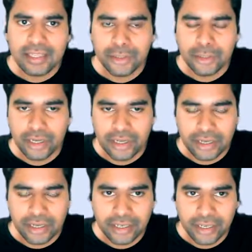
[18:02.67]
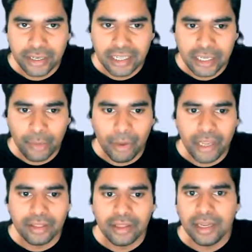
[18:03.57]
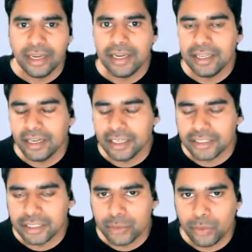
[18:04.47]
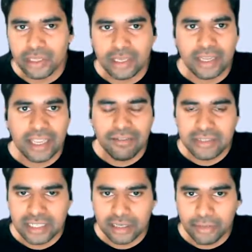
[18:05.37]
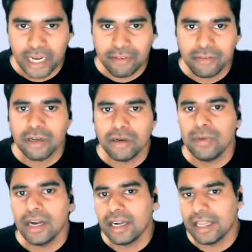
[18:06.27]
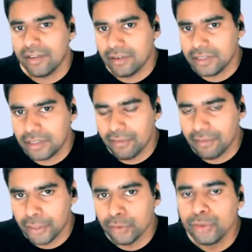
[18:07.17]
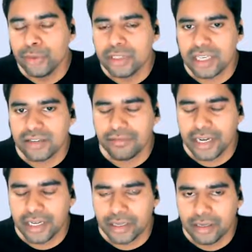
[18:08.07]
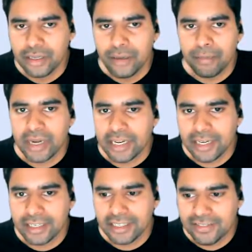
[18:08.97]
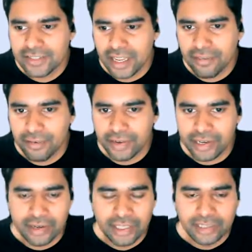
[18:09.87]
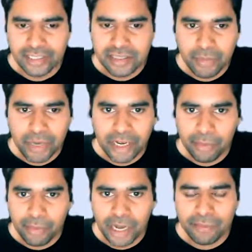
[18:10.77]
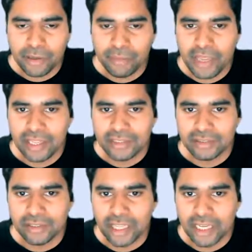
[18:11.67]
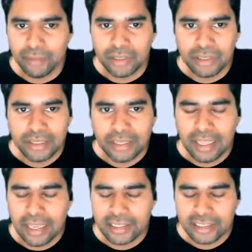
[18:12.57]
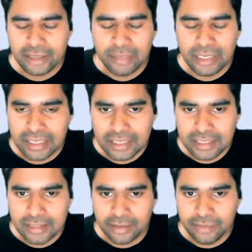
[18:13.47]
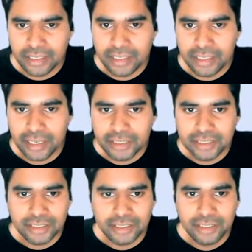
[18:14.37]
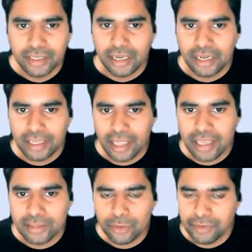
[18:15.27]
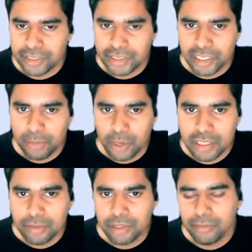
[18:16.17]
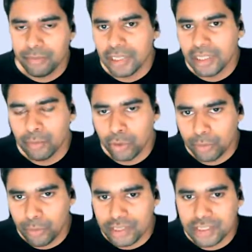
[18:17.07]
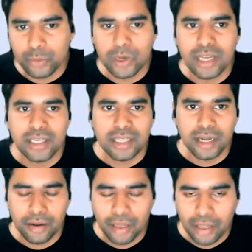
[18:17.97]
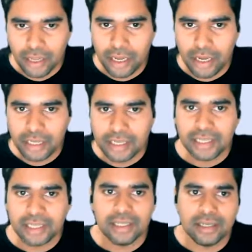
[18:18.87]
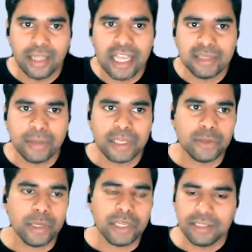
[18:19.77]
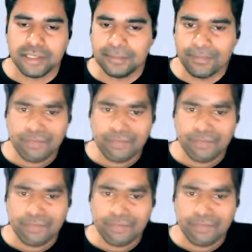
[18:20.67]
As you are dealing with integrations with like every single platform and like every new use case of data, metadata lives everywhere. This metadata platform has to enable extremely ease of integration and like as low friction as possible with both process-wise and technical aspects-wise.